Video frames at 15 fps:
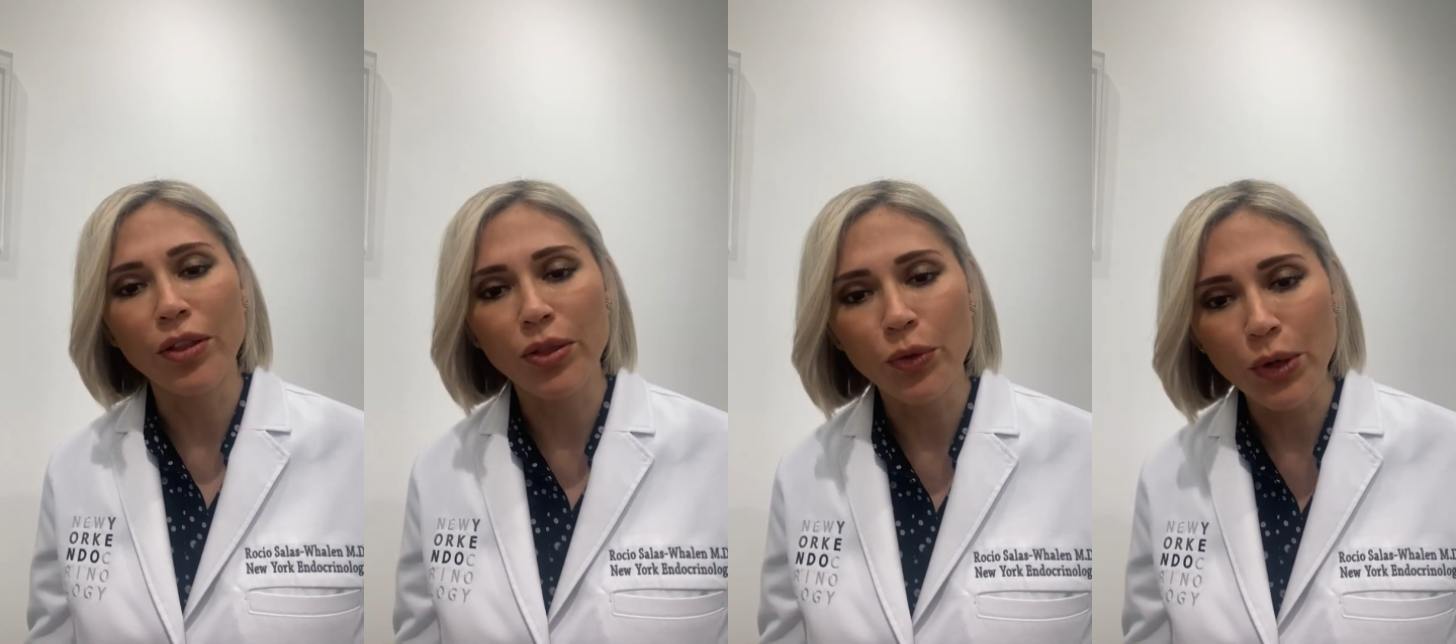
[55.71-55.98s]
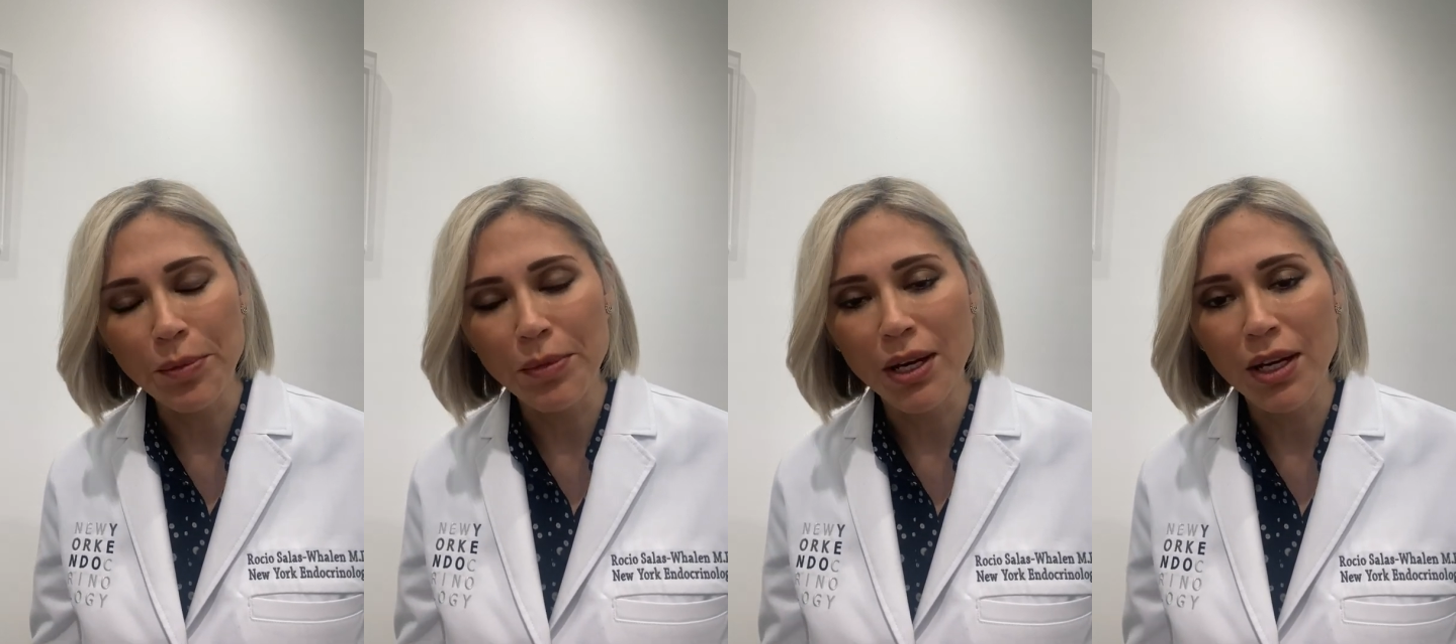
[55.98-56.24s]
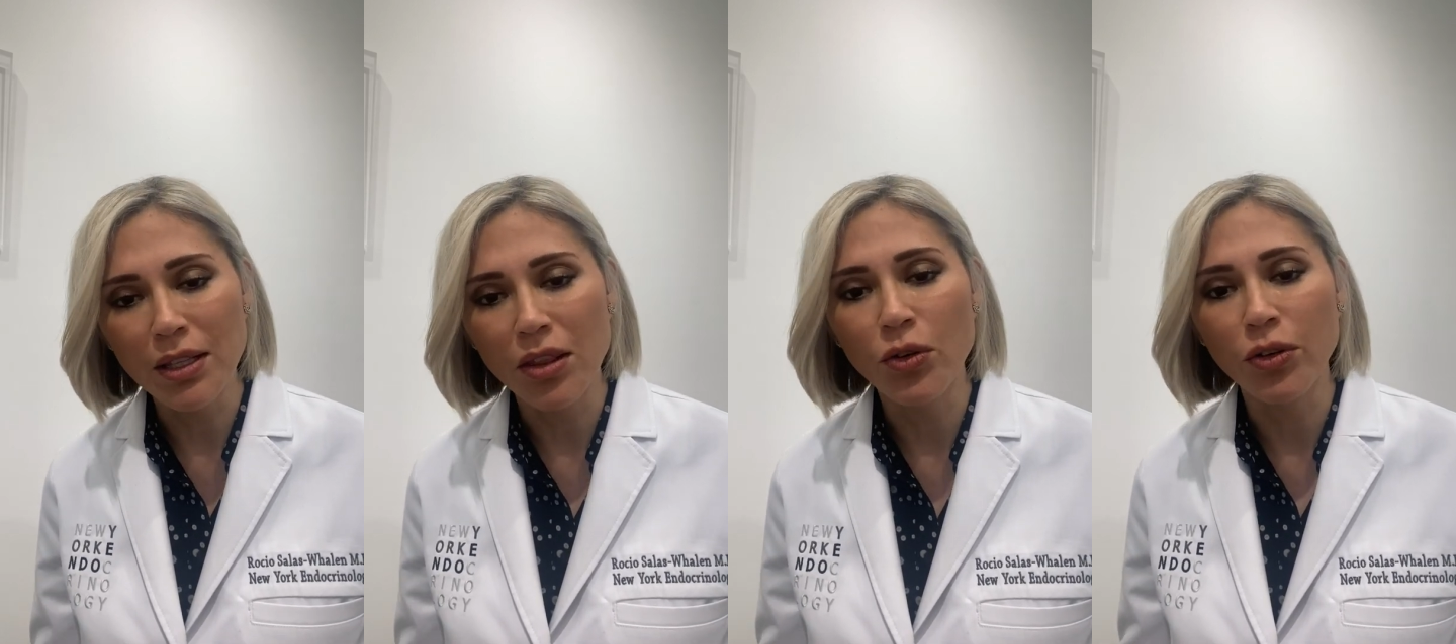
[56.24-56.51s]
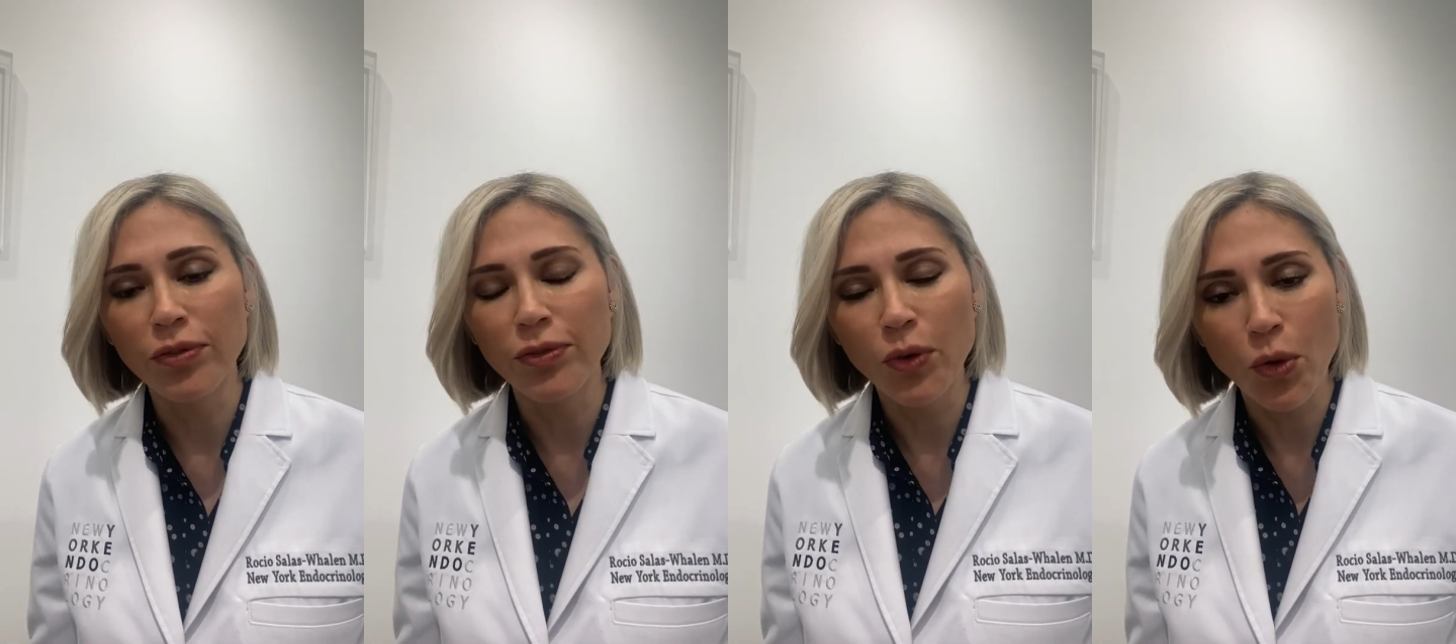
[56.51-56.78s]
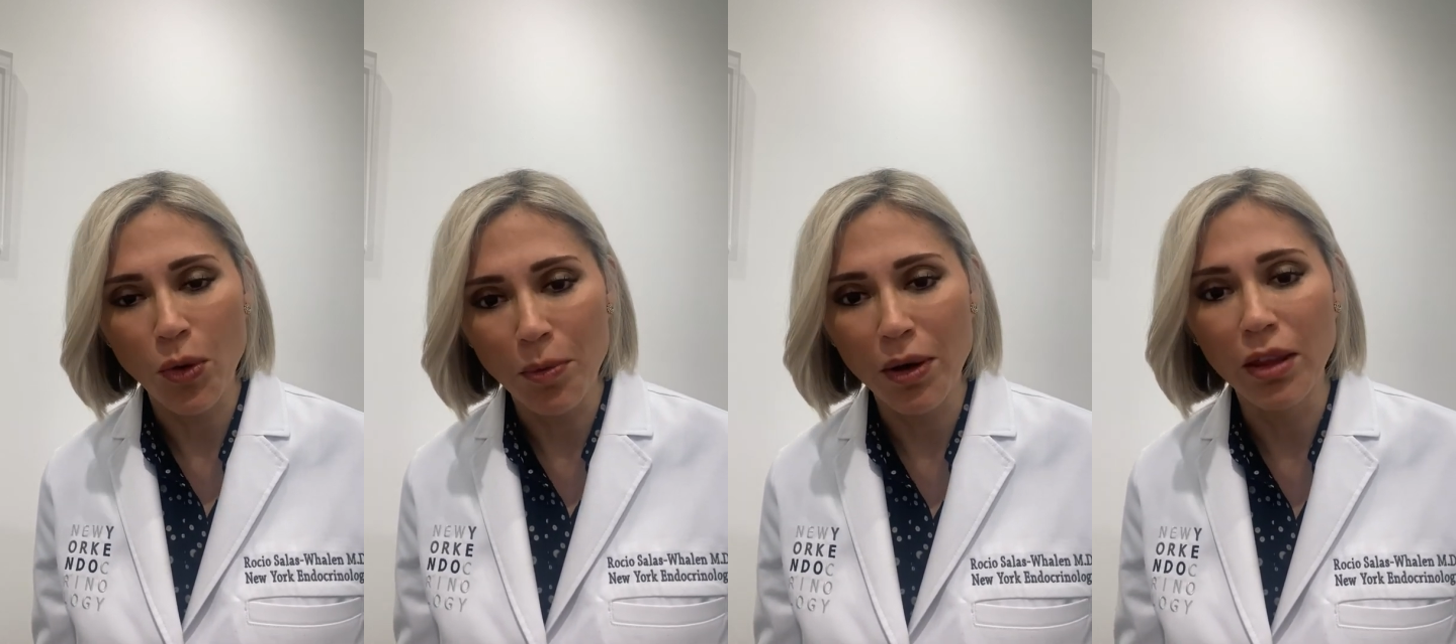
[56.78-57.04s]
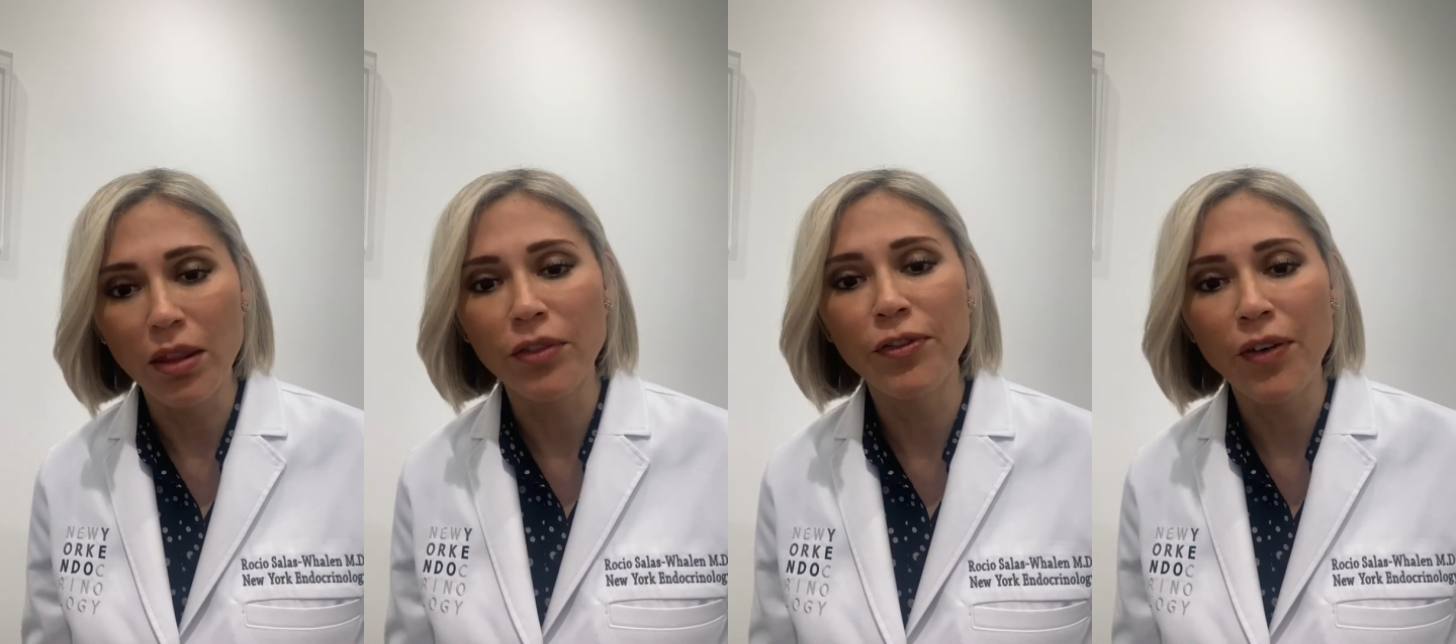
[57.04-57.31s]
three month or four
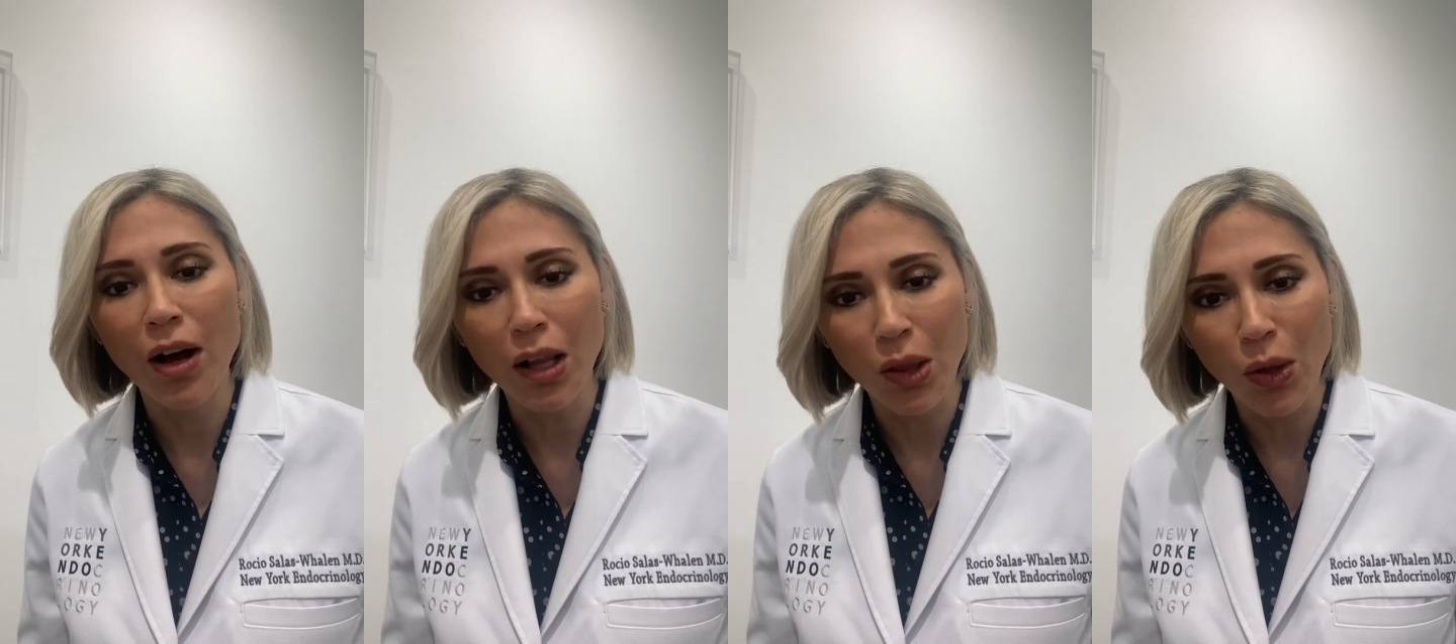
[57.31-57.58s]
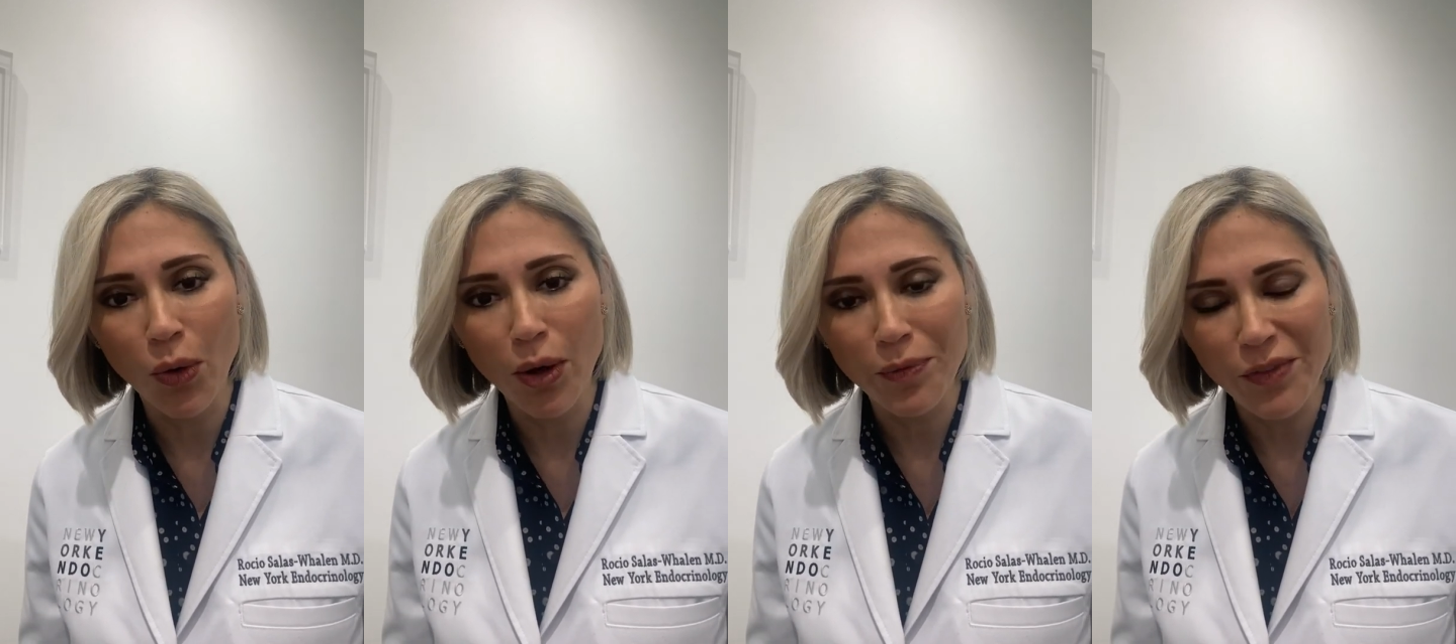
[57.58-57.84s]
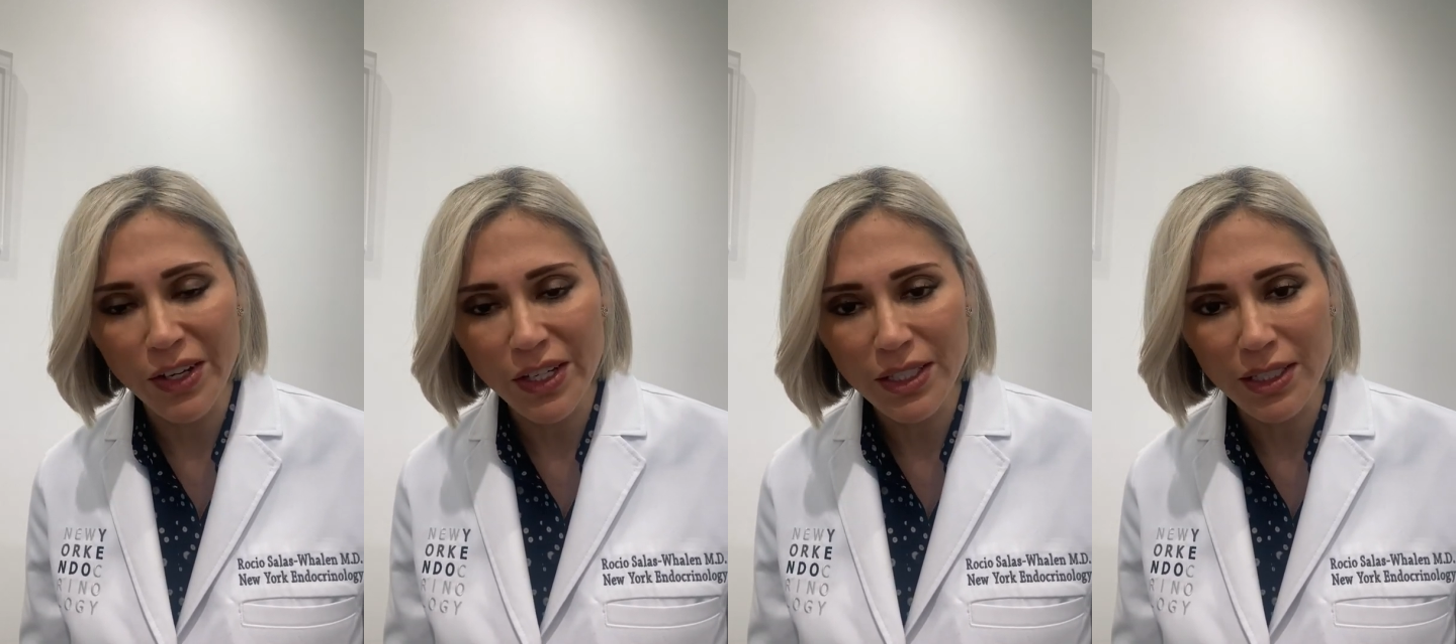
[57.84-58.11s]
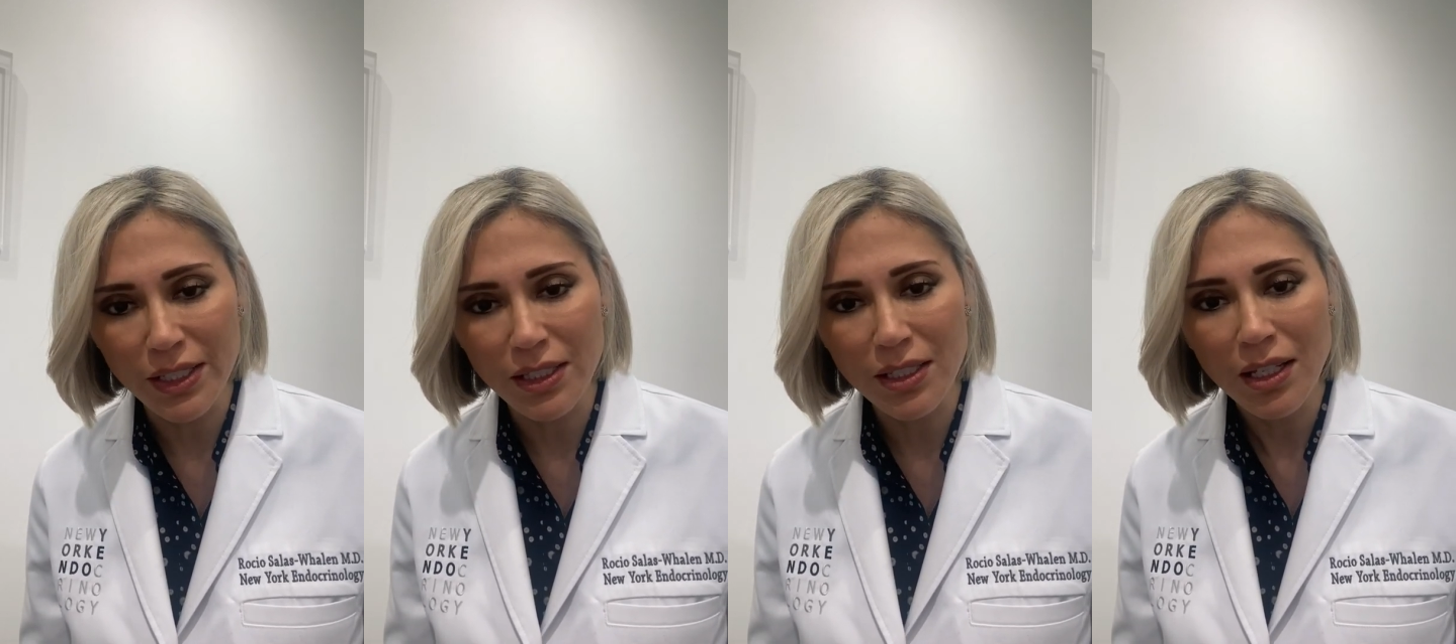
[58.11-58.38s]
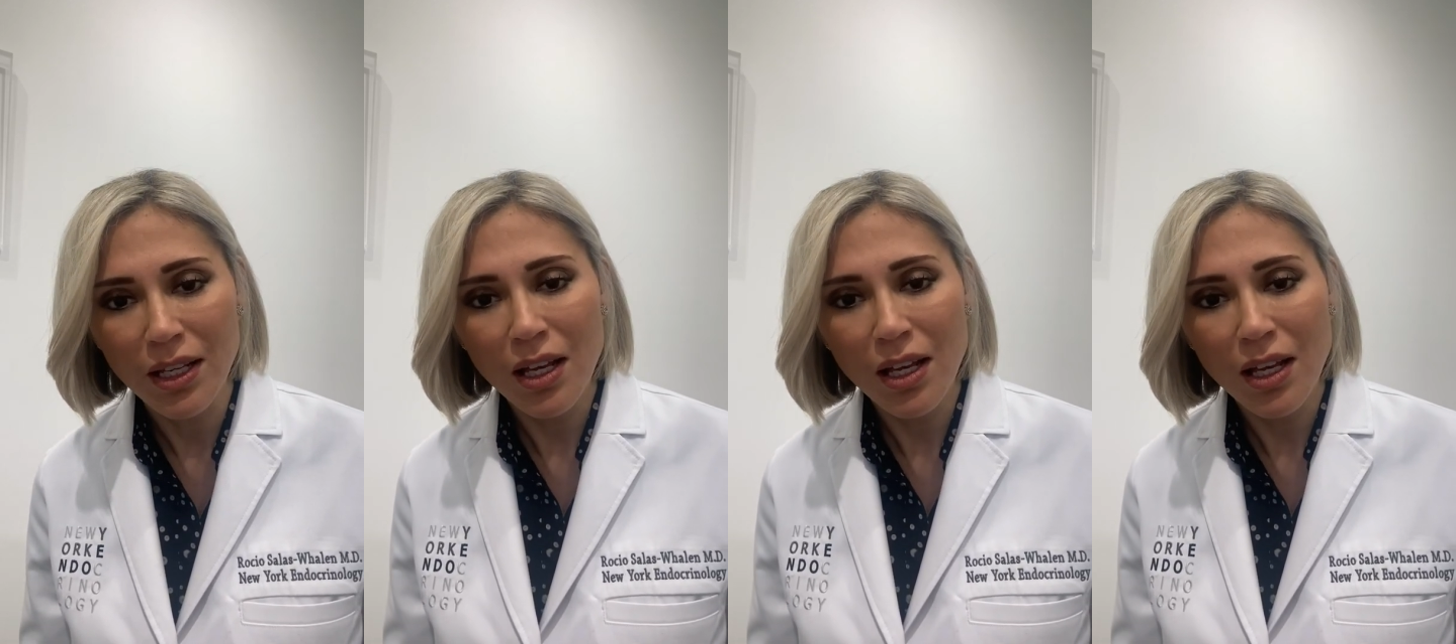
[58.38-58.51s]
month follow up visit.